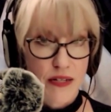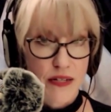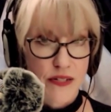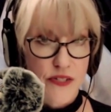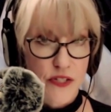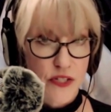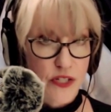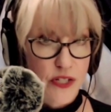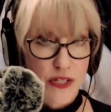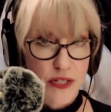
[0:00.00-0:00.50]

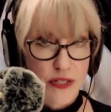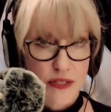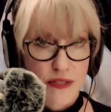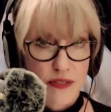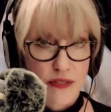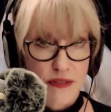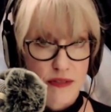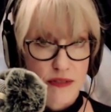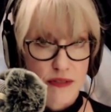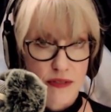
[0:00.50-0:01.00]
as good
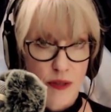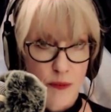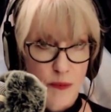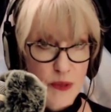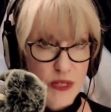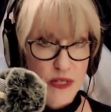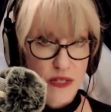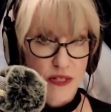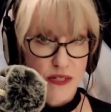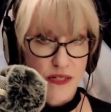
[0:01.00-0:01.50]
a
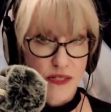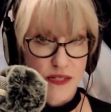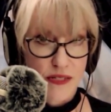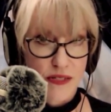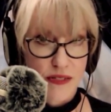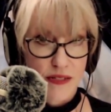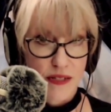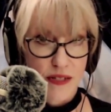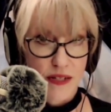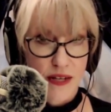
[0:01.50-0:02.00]
pianist
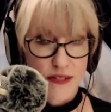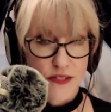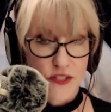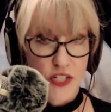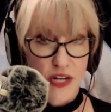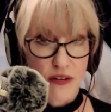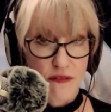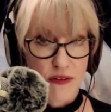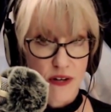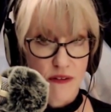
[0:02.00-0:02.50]
as
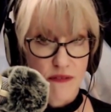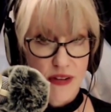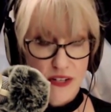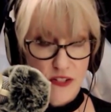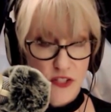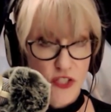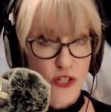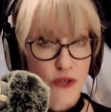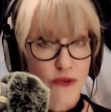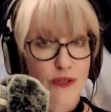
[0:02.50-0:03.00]
Jane
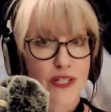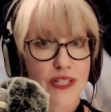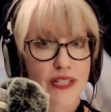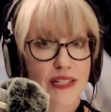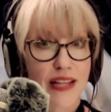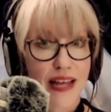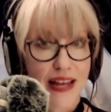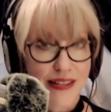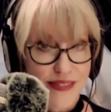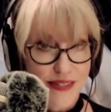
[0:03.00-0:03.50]
Fairfax. Don't
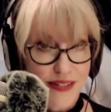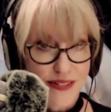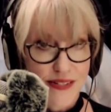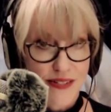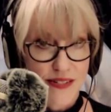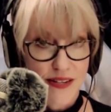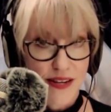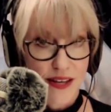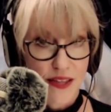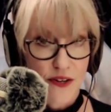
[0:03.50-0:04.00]
class us
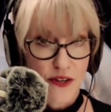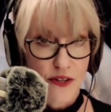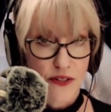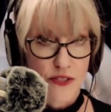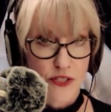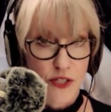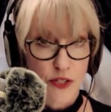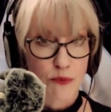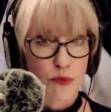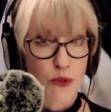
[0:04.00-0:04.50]
together.
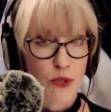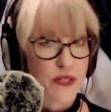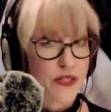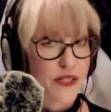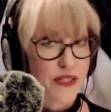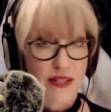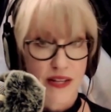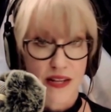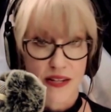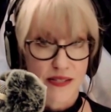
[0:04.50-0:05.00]
Don't put
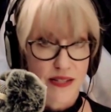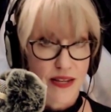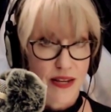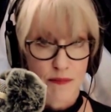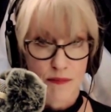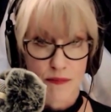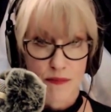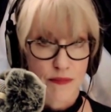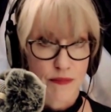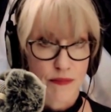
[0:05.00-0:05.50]
us in that
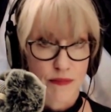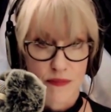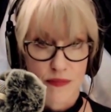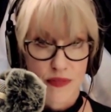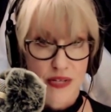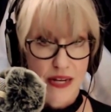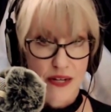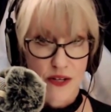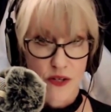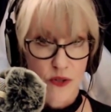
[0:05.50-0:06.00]
same
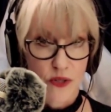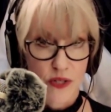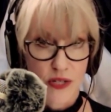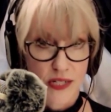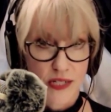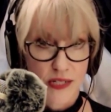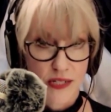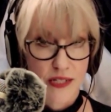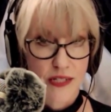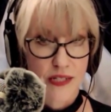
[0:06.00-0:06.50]

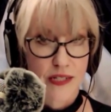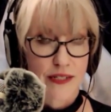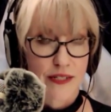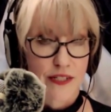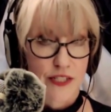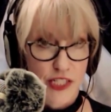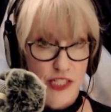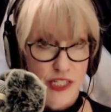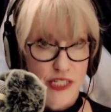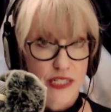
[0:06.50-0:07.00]
category.
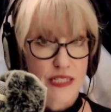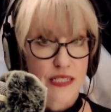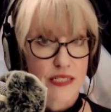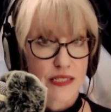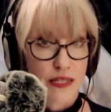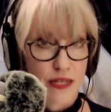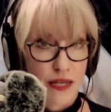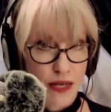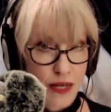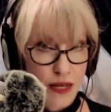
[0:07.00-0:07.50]
She
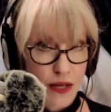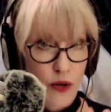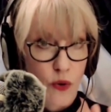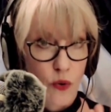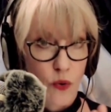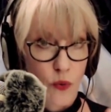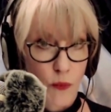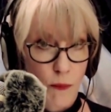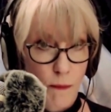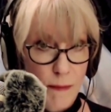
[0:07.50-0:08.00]
is
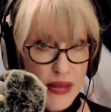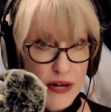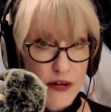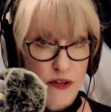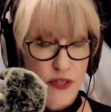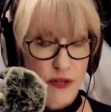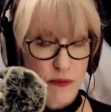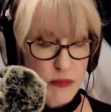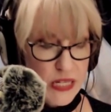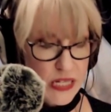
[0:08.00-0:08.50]
better
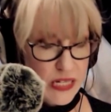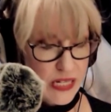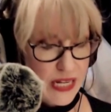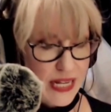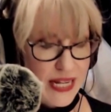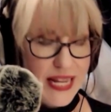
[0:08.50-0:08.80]
than me.